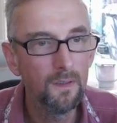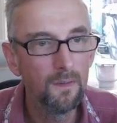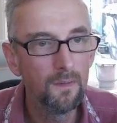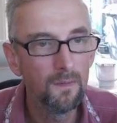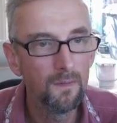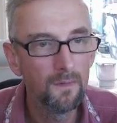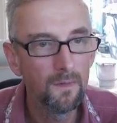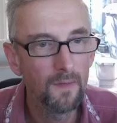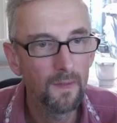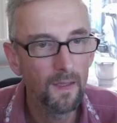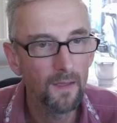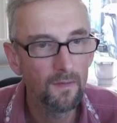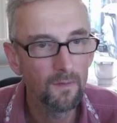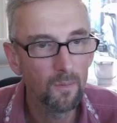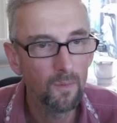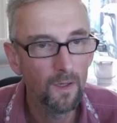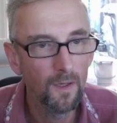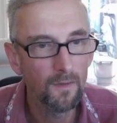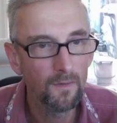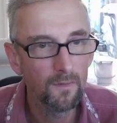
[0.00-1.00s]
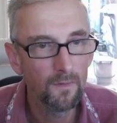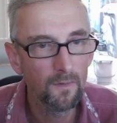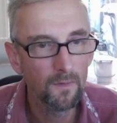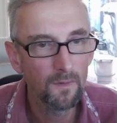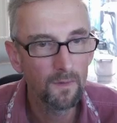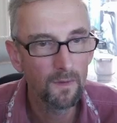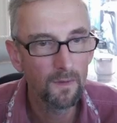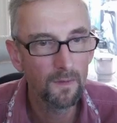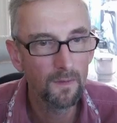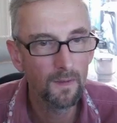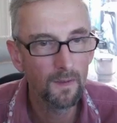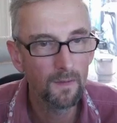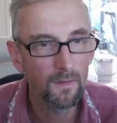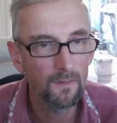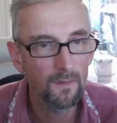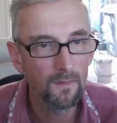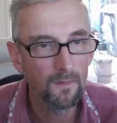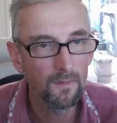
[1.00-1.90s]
so that's why it's not connected.